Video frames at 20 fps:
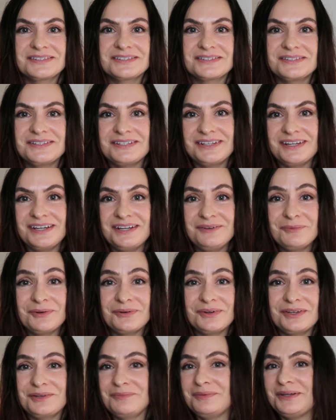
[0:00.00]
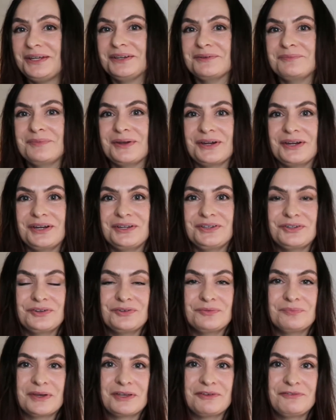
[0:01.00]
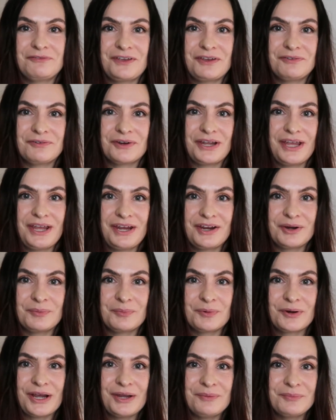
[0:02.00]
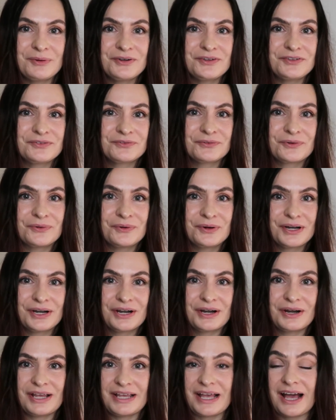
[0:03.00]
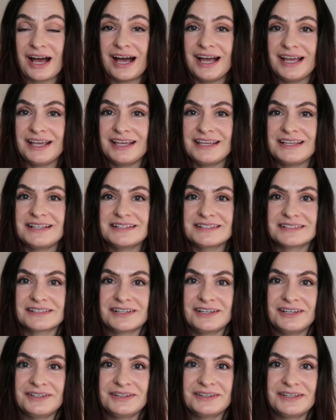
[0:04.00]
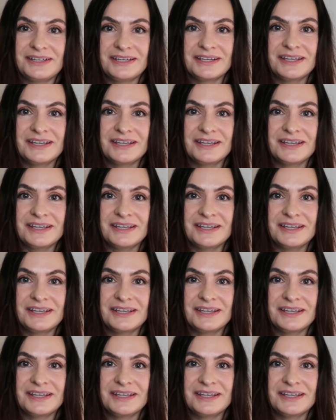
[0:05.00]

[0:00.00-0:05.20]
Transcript: So today I'm going to be comparing two of my favorite hair primers for high heat styling.